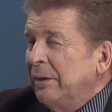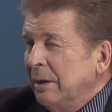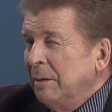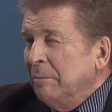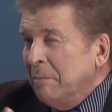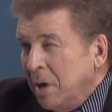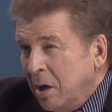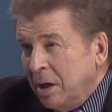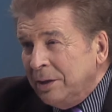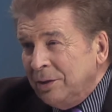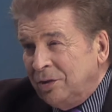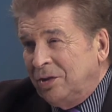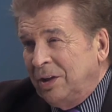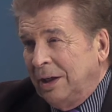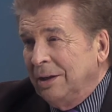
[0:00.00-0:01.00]
Now that the
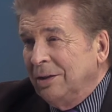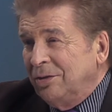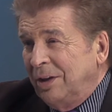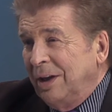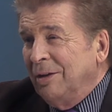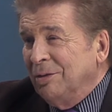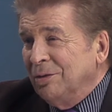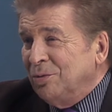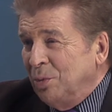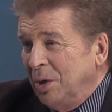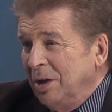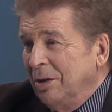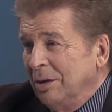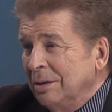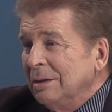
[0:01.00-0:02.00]
mindset is there as
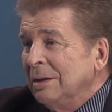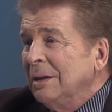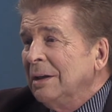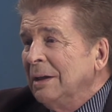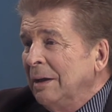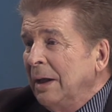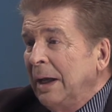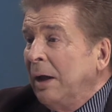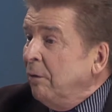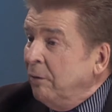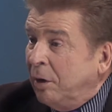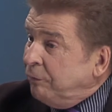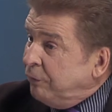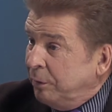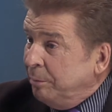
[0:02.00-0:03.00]
well,
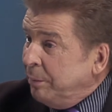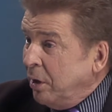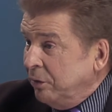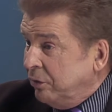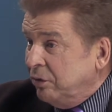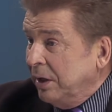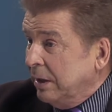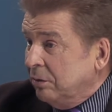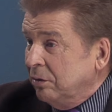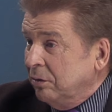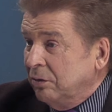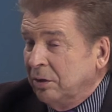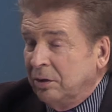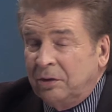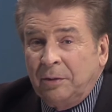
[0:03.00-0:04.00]
from both
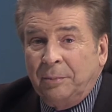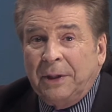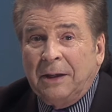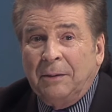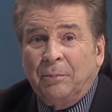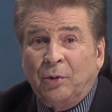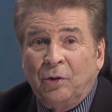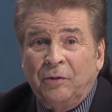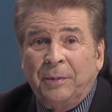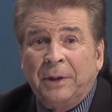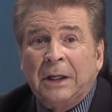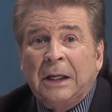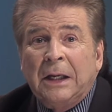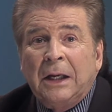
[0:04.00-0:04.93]
sexes, it's a big improvement.